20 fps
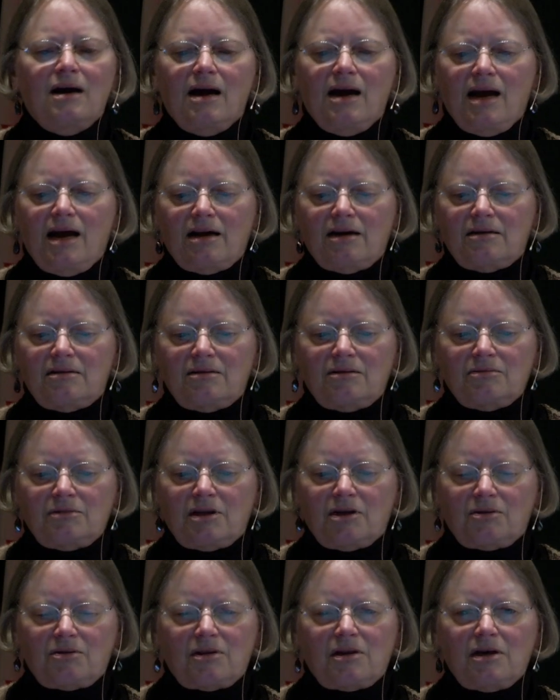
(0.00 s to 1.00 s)
And
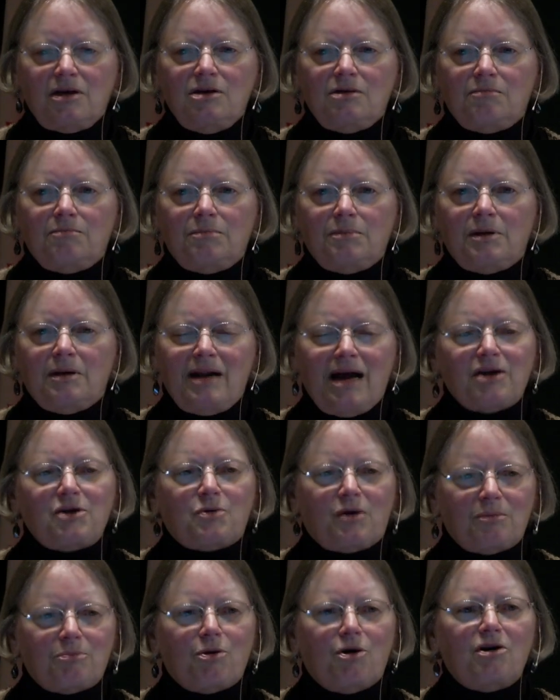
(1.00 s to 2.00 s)
the
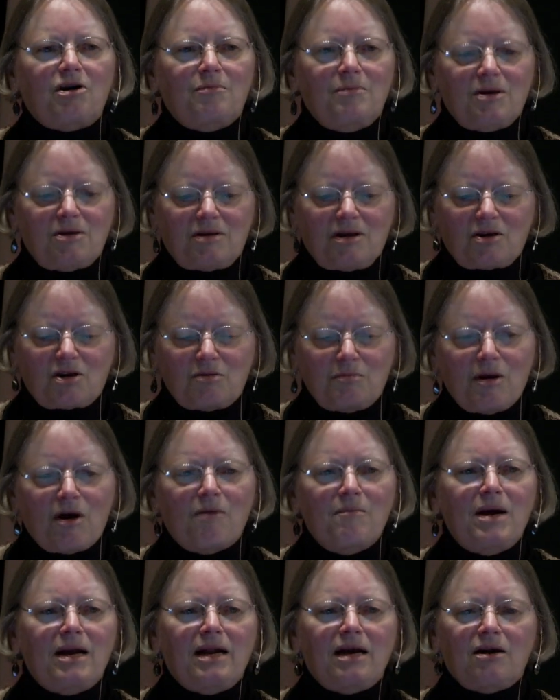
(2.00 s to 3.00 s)
NASCON program is
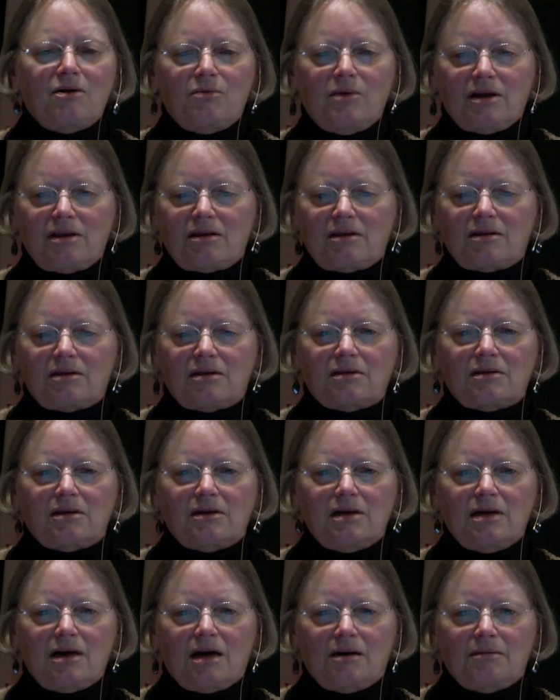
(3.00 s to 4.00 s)
experimenting with
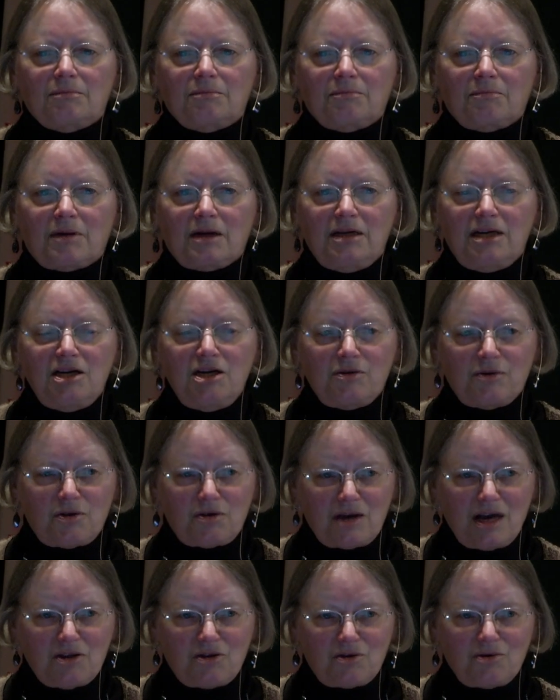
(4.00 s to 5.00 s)
the continuous
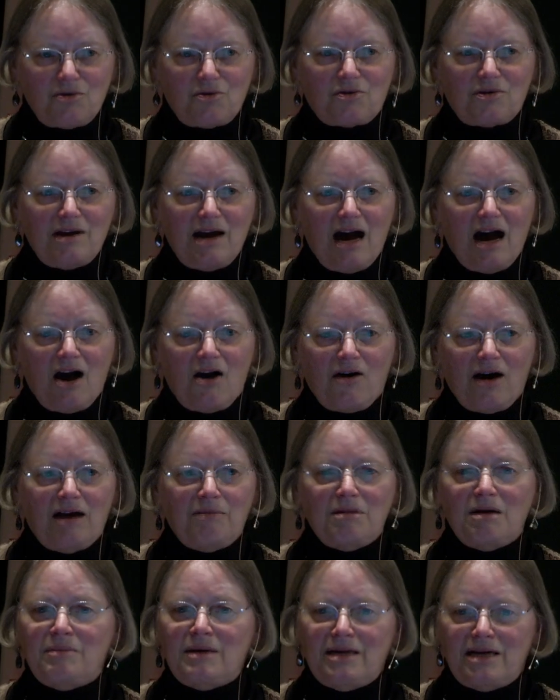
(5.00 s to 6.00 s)
sensors now, and
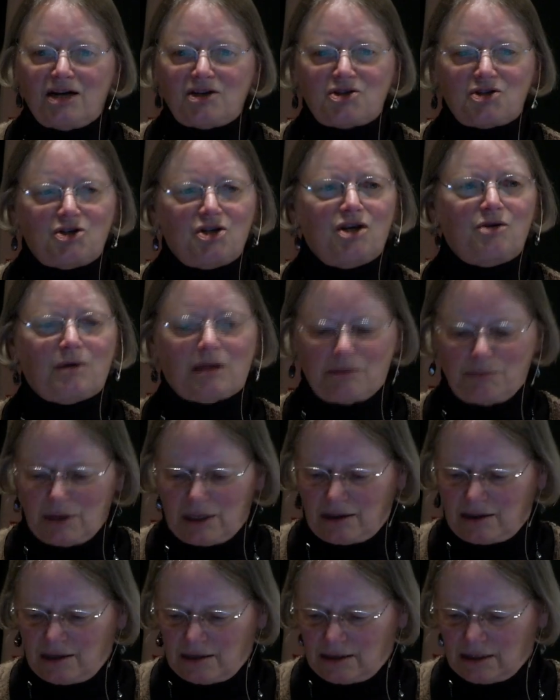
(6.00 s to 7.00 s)
maybe next year with
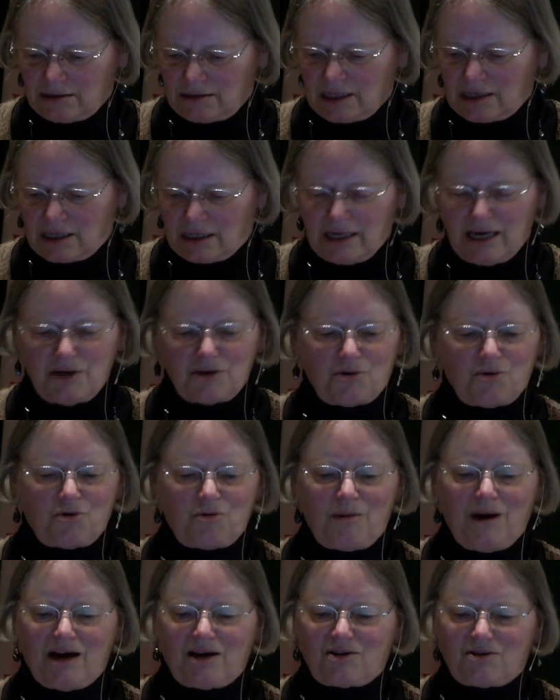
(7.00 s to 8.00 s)
the laser
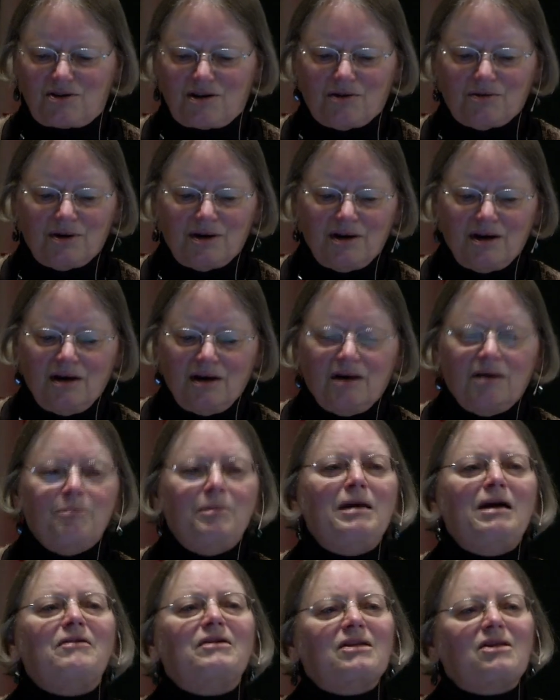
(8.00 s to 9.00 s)
specs. So
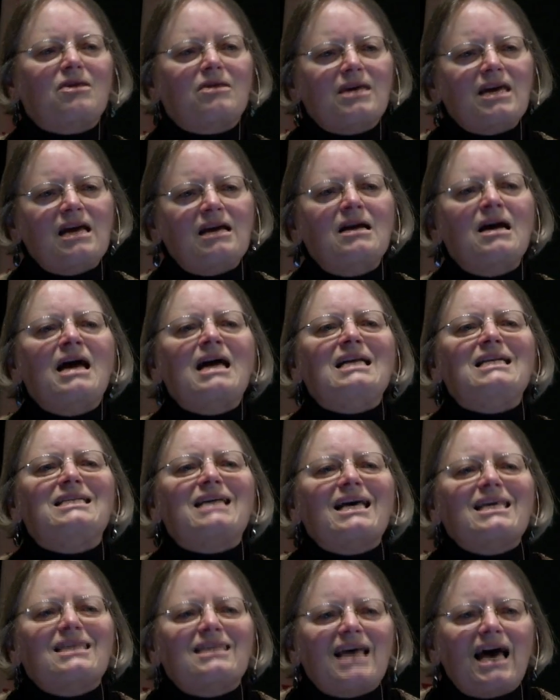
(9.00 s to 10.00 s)
be able to see,
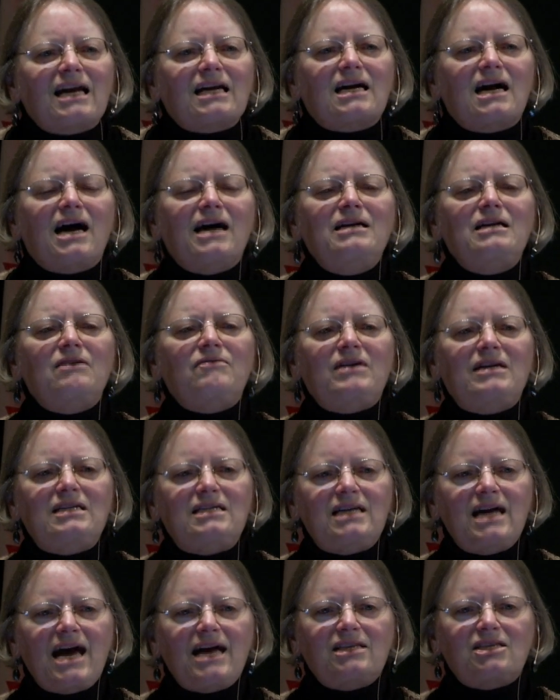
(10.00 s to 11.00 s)
does that kind of
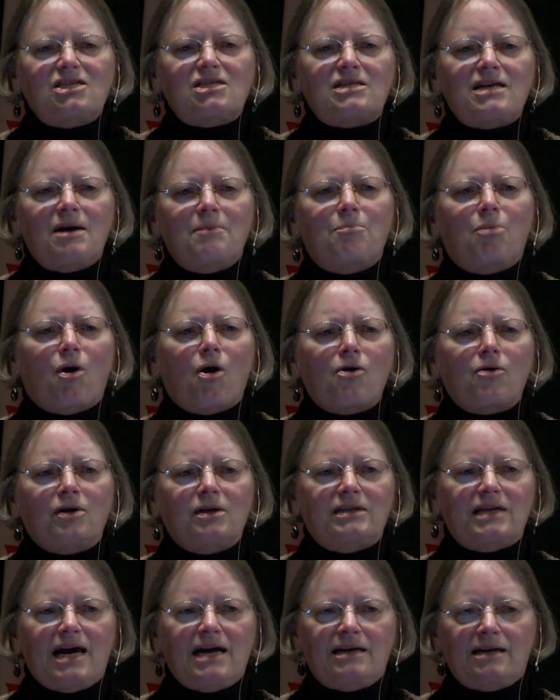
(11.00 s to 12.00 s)
intense temporal
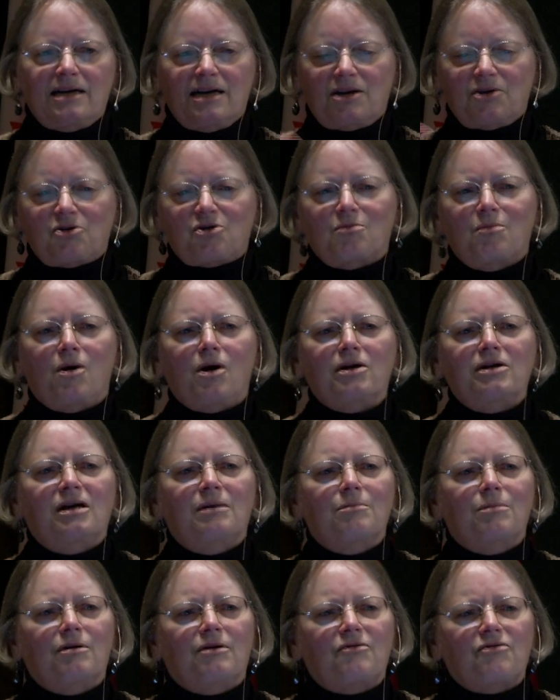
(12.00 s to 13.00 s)
data at a small
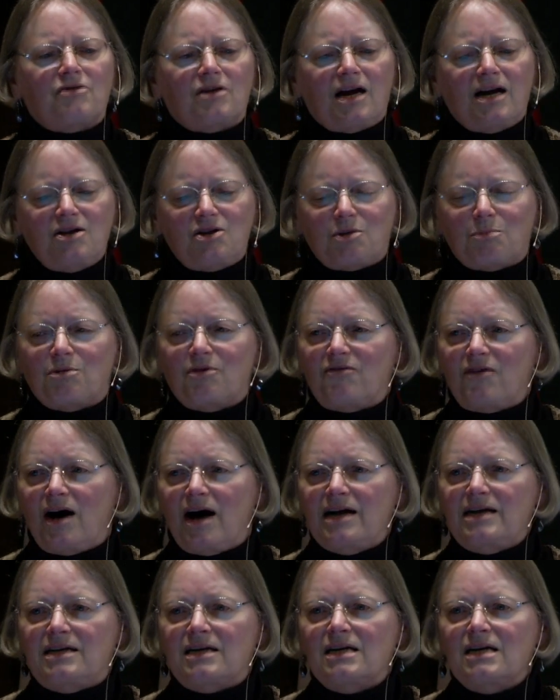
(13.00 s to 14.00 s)
number of sites
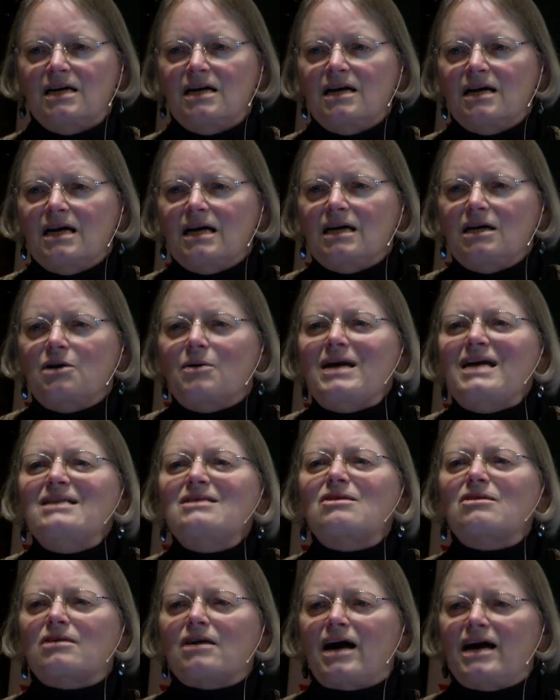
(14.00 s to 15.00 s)
provide
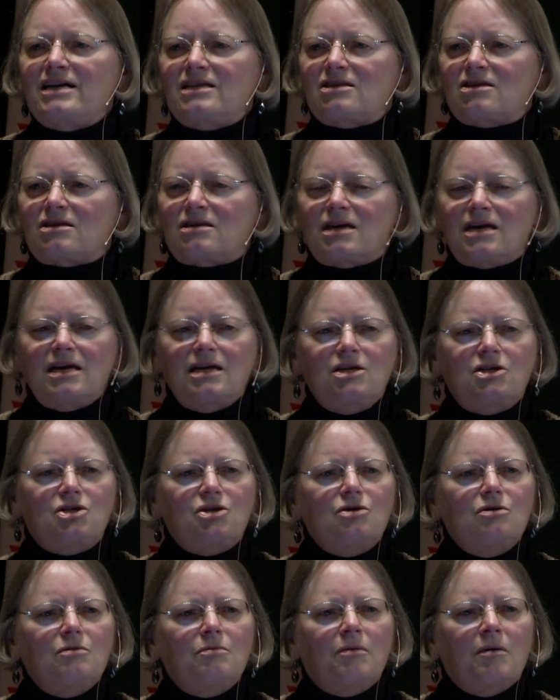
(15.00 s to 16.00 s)
insights
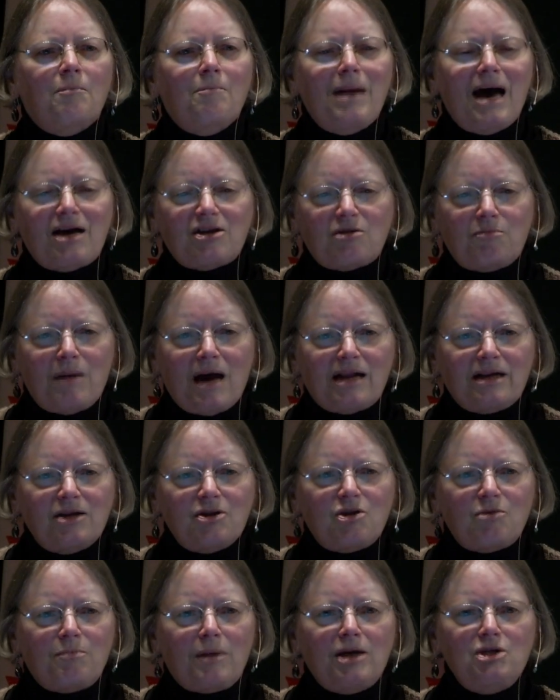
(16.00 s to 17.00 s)
into mass
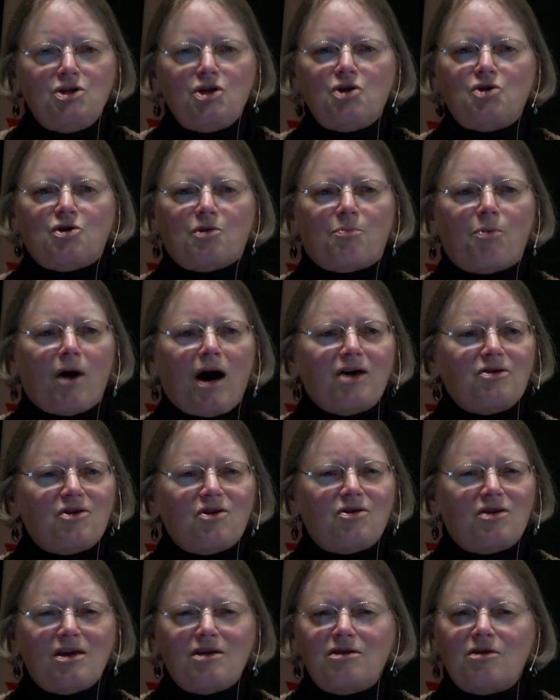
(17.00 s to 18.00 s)
balance budgets or
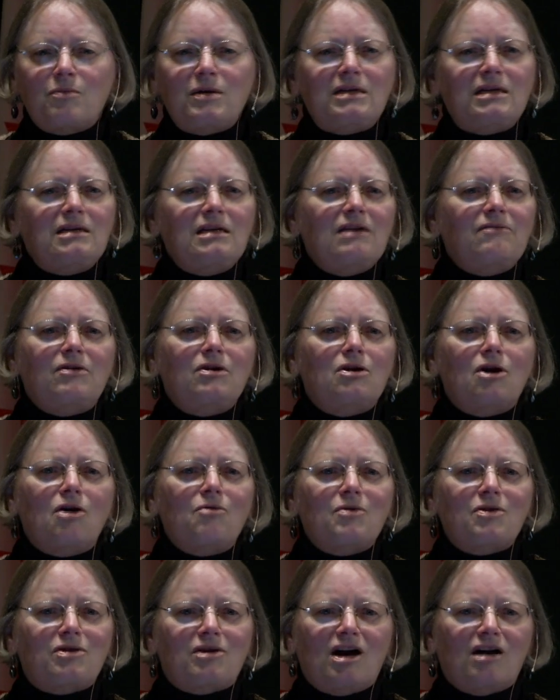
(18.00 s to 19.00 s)
processes that we didn't even know
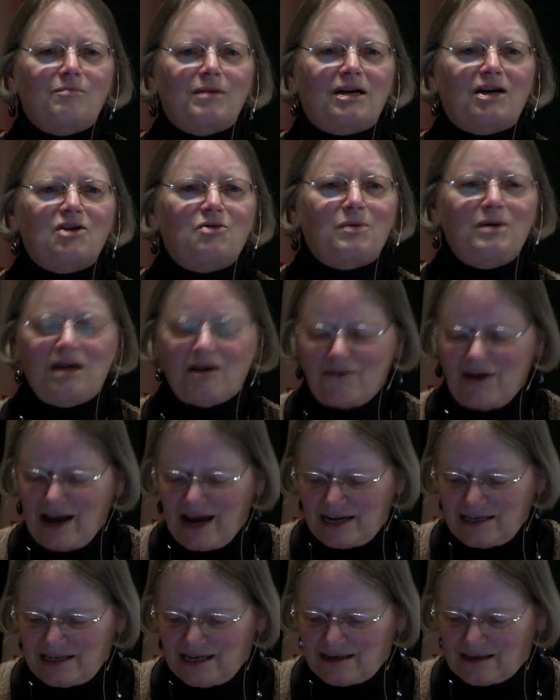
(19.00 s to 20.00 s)
was there because we never
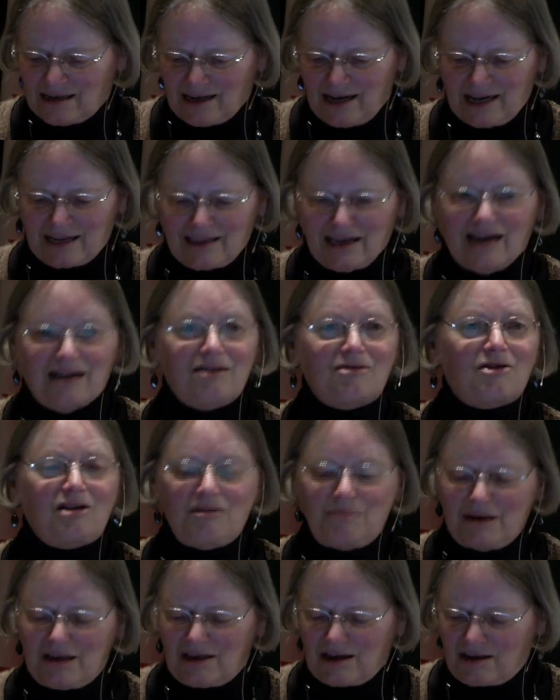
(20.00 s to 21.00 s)
had data like that? It's going
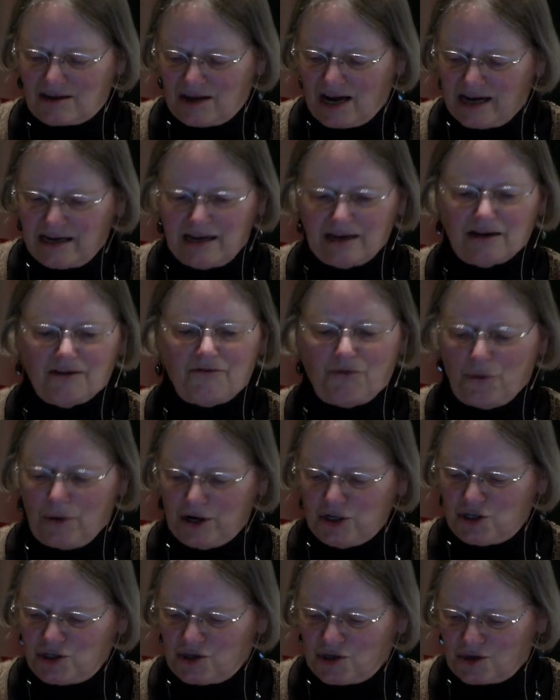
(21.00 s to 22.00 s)
to be exciting, a
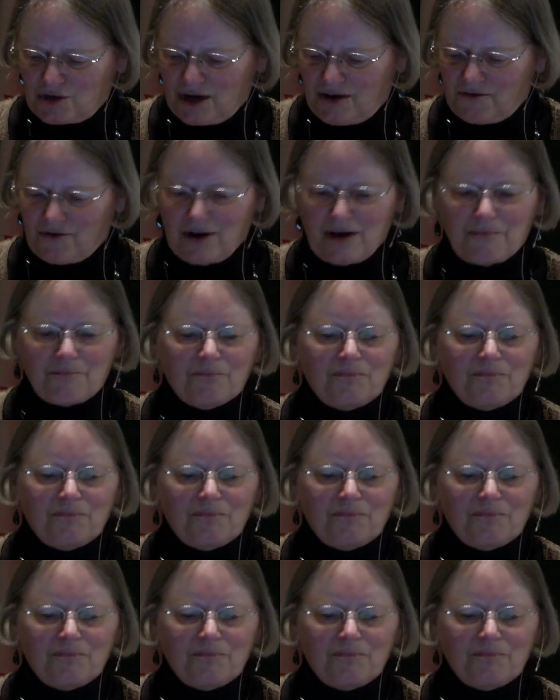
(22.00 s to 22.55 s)
voyage of discovery.